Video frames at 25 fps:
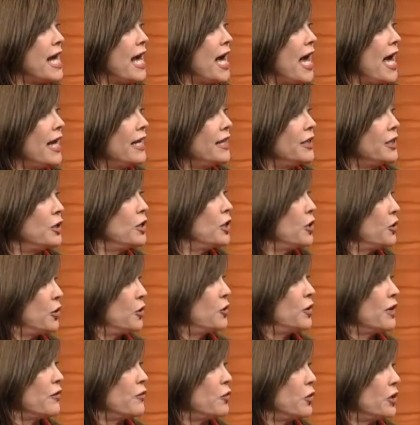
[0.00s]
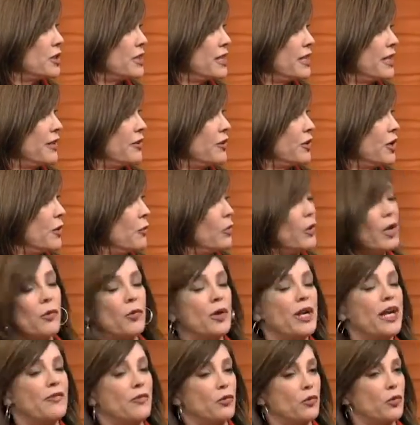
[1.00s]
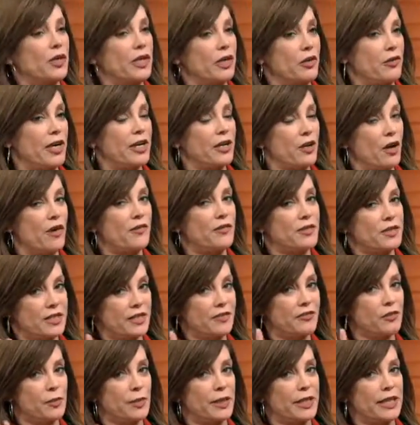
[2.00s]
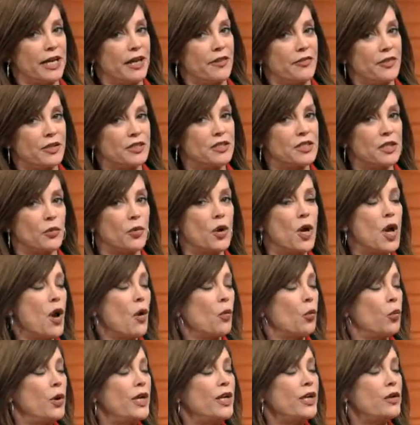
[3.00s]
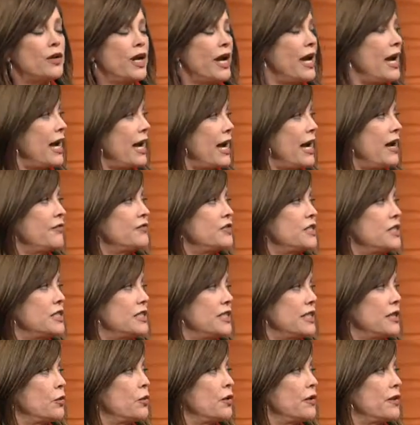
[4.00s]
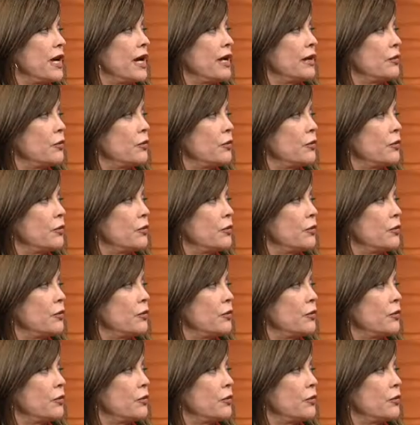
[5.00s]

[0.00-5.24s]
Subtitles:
And, you and I've worked together a lot. We have a really great office, everybody out there. So we don't have to deal with that,